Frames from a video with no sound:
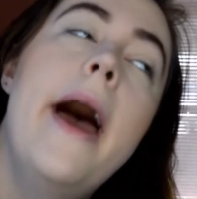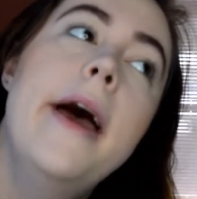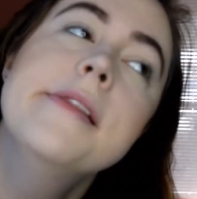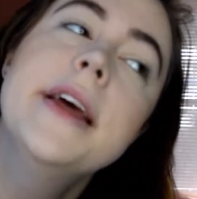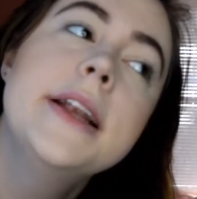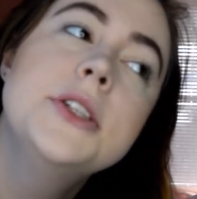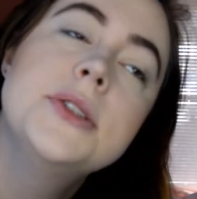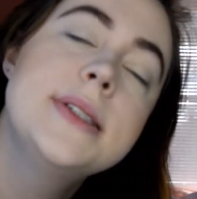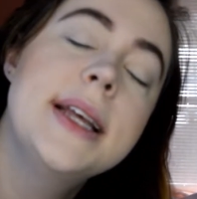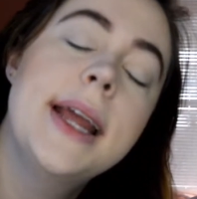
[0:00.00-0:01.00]
And then
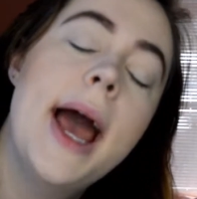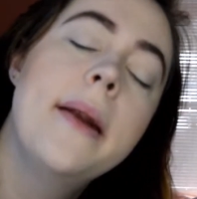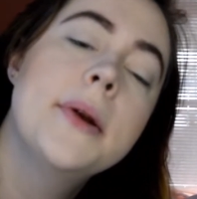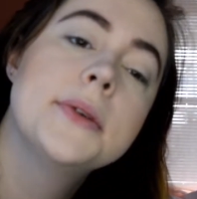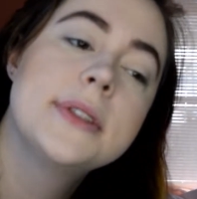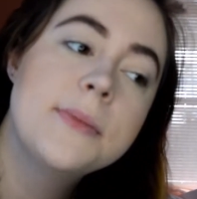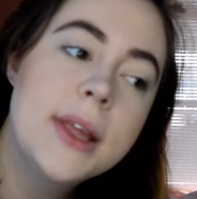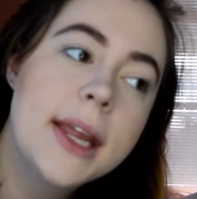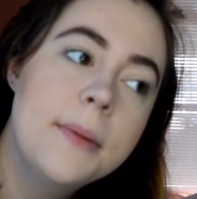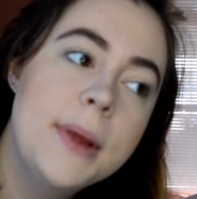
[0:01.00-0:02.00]
just like, I don't know,
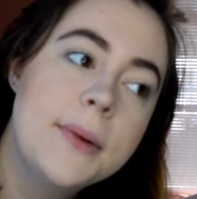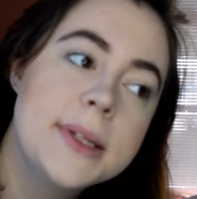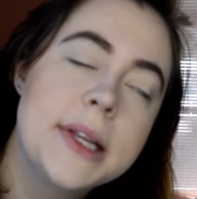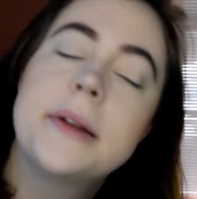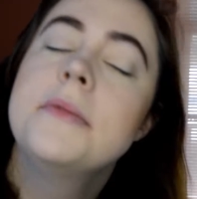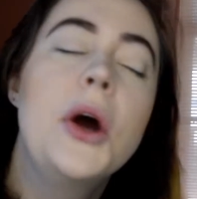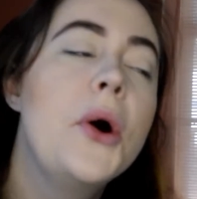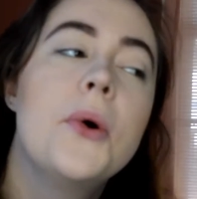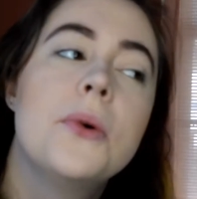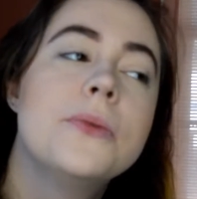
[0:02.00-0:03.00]
something in me was like,
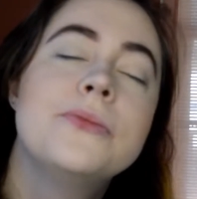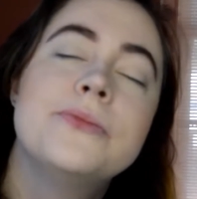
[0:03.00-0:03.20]
no,